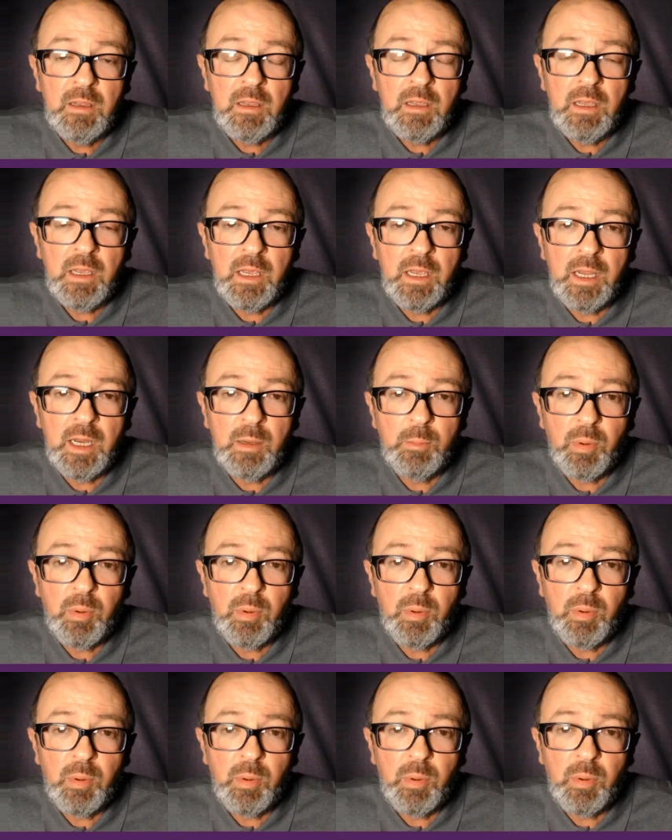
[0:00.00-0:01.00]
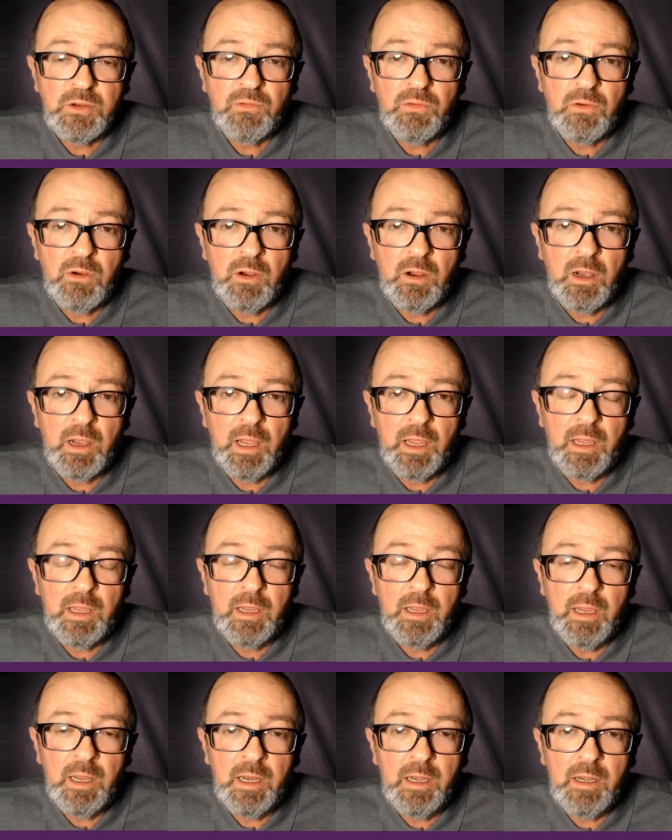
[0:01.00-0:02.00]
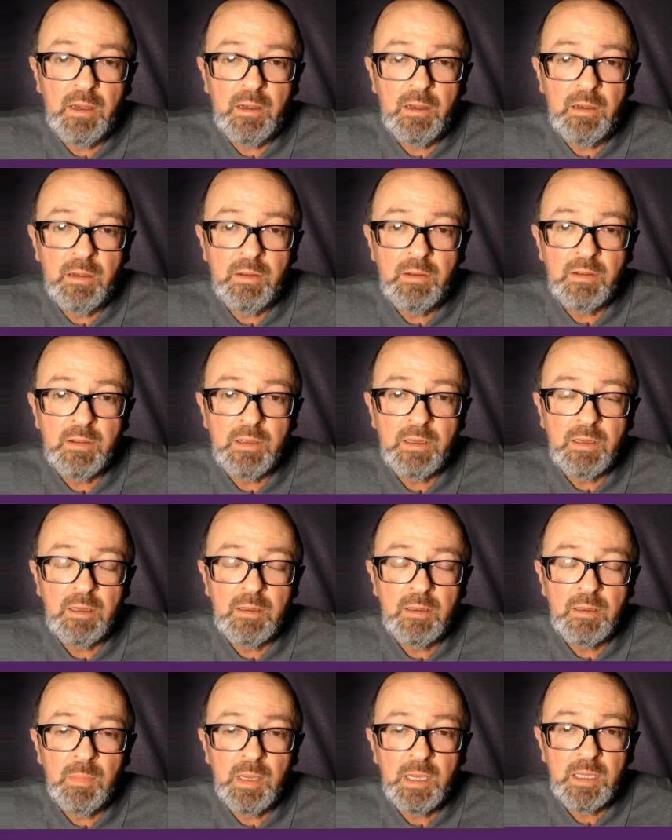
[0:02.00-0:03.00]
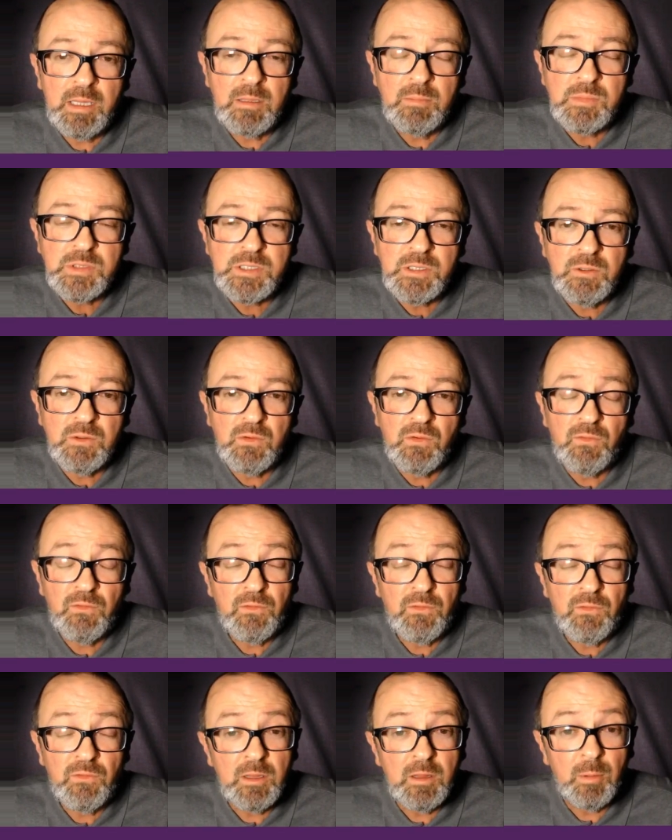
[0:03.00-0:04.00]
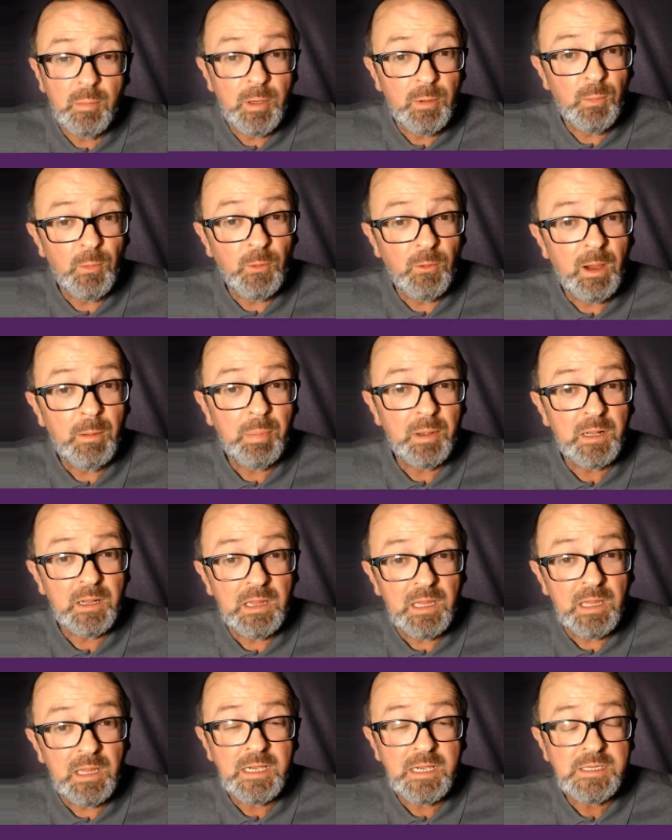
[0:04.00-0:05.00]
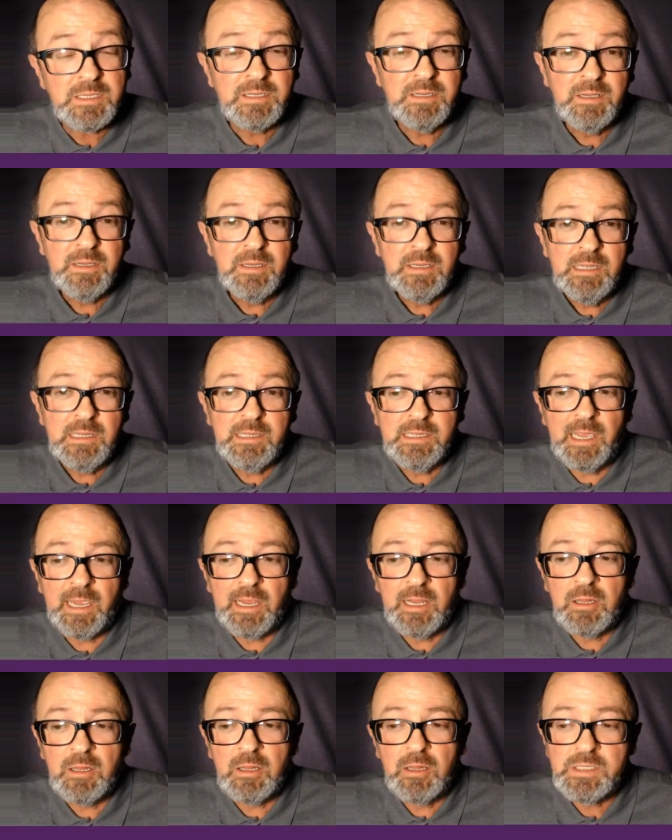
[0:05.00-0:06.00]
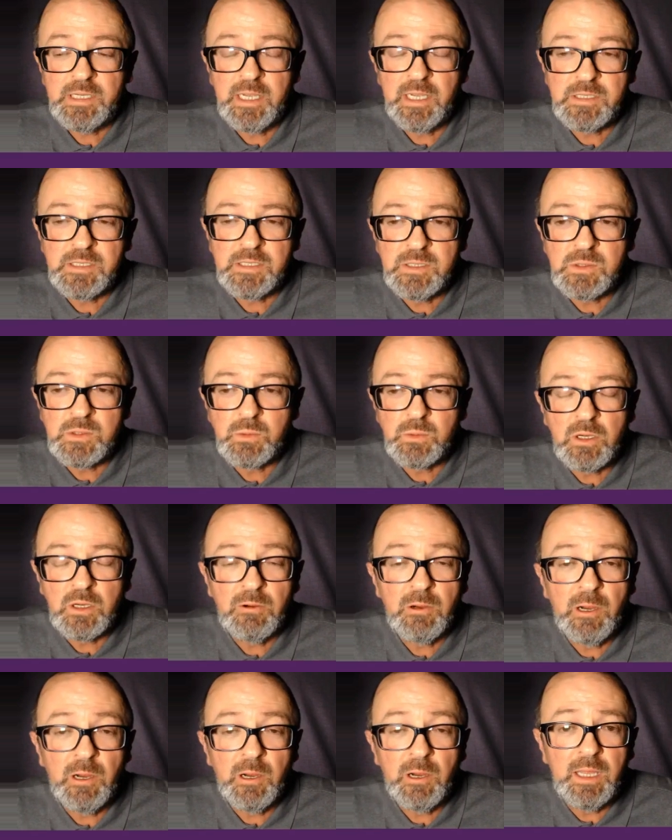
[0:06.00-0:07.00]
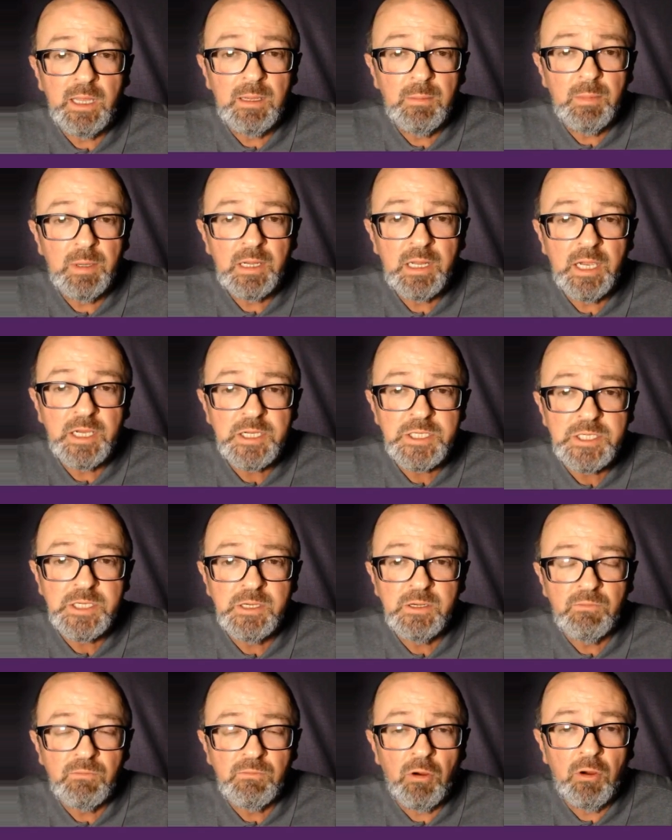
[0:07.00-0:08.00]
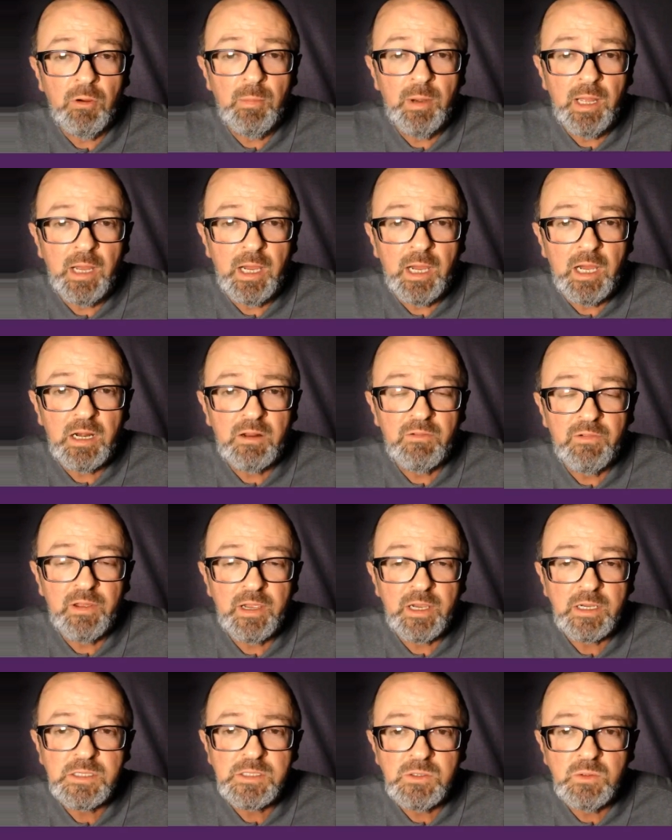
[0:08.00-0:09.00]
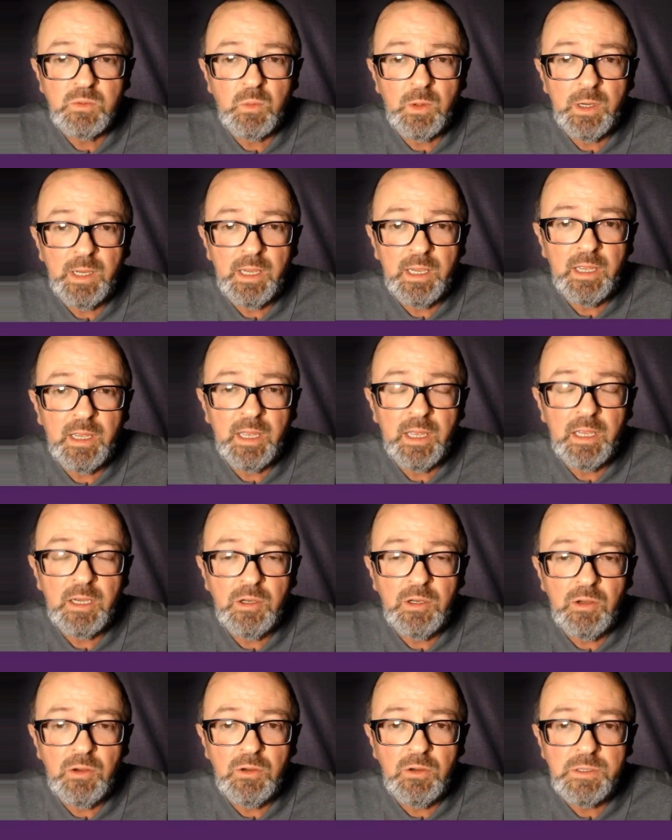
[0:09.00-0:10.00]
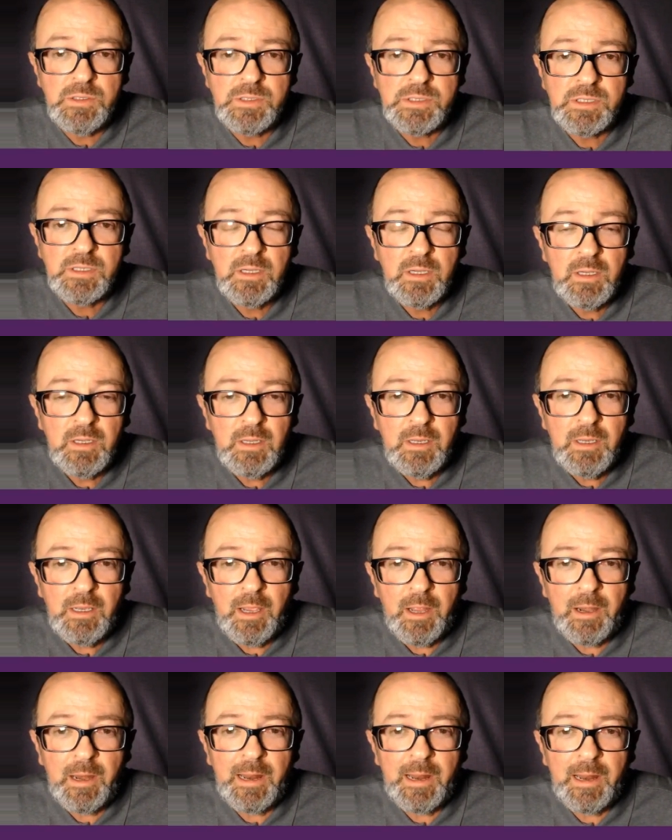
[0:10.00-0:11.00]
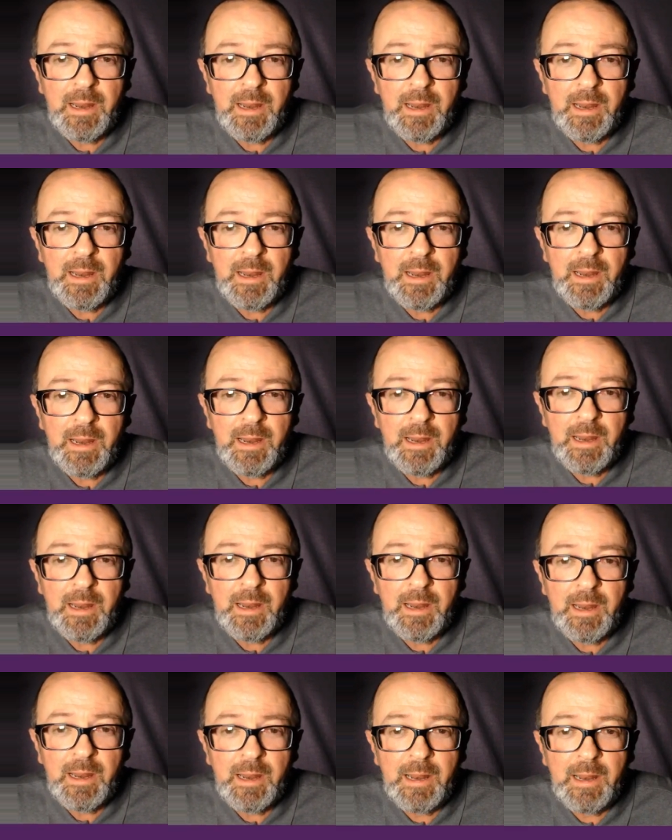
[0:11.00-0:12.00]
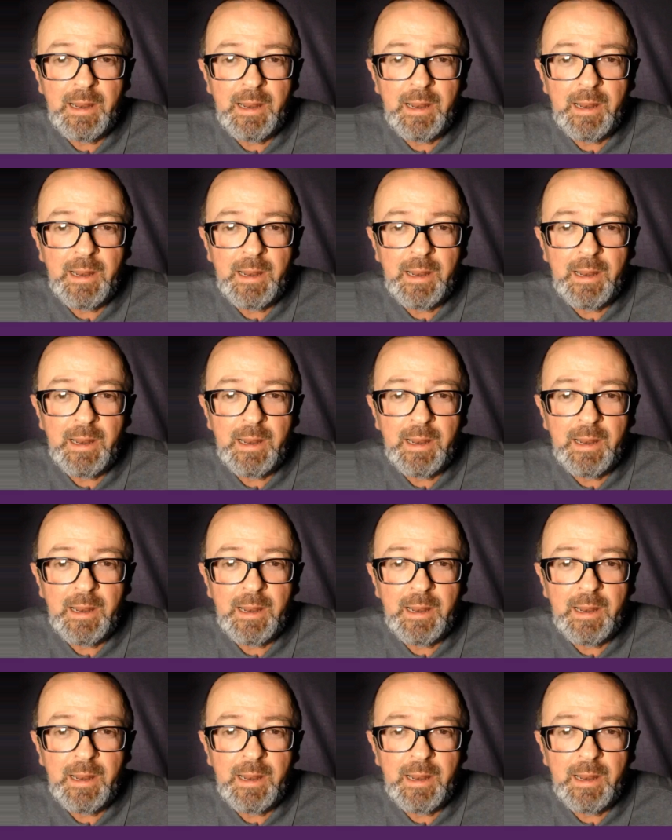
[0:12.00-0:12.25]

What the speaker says: and perhaps to try and make themselves feel a bit more upper class, the Anglo-Saxons were creating imitation Roman artifacts to wear and use. And that might seem